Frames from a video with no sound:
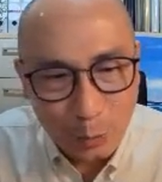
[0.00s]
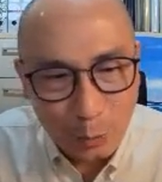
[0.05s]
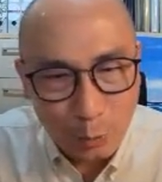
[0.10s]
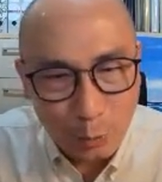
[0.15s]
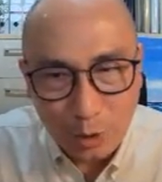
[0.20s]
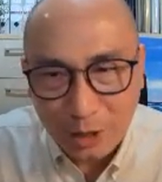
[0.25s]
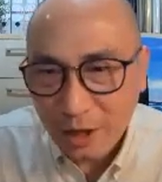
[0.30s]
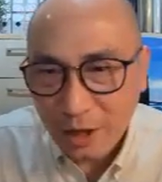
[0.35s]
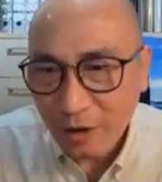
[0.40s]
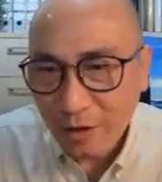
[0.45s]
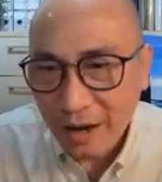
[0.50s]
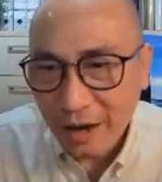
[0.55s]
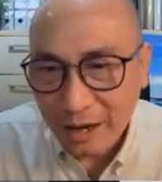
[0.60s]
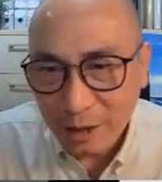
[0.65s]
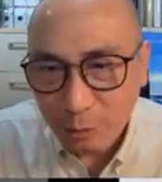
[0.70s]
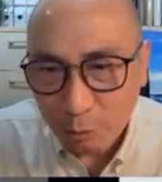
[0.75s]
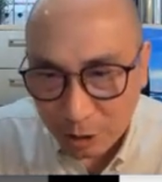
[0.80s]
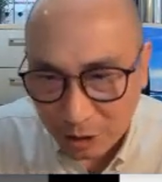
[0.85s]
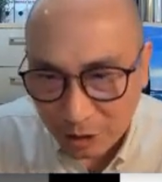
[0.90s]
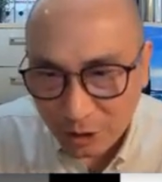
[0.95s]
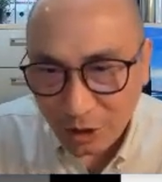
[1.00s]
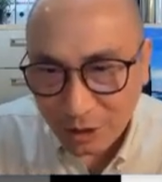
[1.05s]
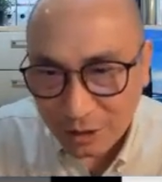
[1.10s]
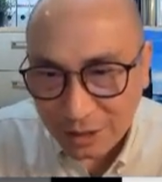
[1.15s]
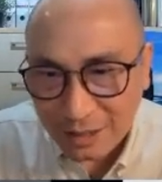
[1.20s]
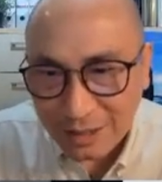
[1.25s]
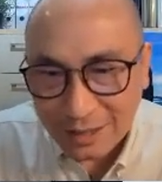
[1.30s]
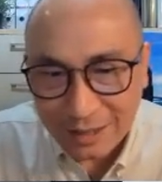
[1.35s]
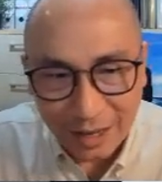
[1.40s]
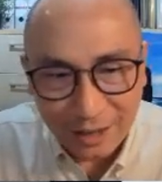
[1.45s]
without any
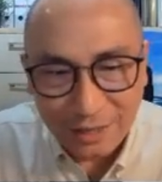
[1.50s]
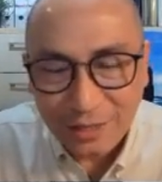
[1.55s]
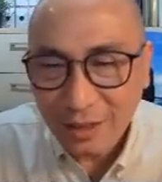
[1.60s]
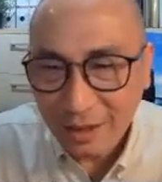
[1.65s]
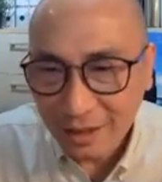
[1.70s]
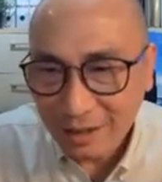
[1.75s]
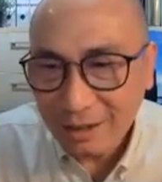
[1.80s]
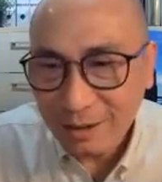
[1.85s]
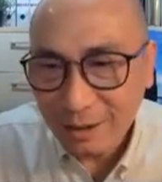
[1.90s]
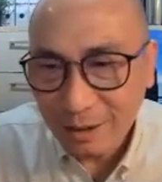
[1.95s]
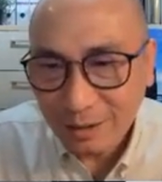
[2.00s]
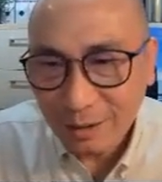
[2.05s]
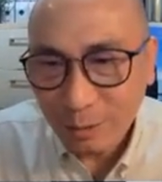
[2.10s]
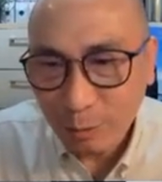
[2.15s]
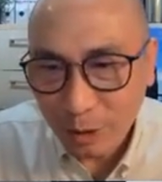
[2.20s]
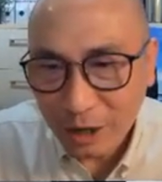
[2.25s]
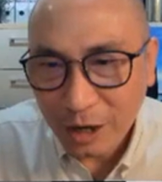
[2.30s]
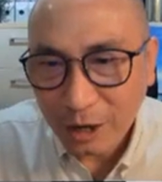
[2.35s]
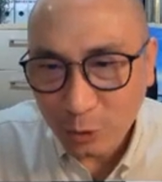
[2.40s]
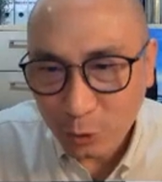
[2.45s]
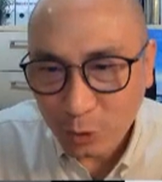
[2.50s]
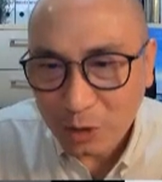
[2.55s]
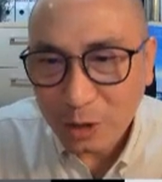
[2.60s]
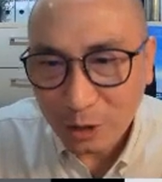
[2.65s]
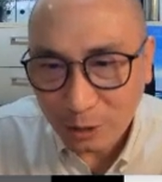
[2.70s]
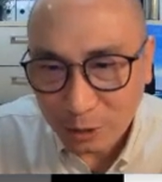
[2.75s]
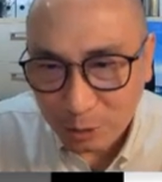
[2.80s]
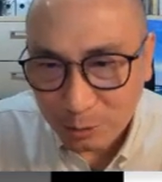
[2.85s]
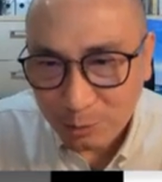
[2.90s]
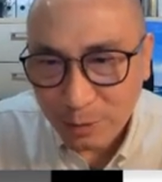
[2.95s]
resources, I think we are doing
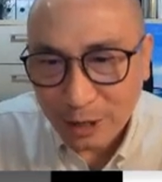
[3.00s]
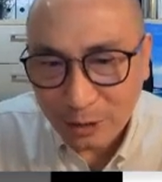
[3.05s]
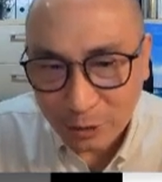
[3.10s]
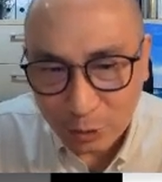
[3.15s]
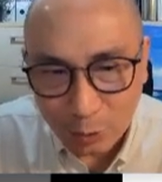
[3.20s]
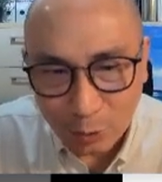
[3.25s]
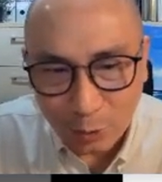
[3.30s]
not too bad.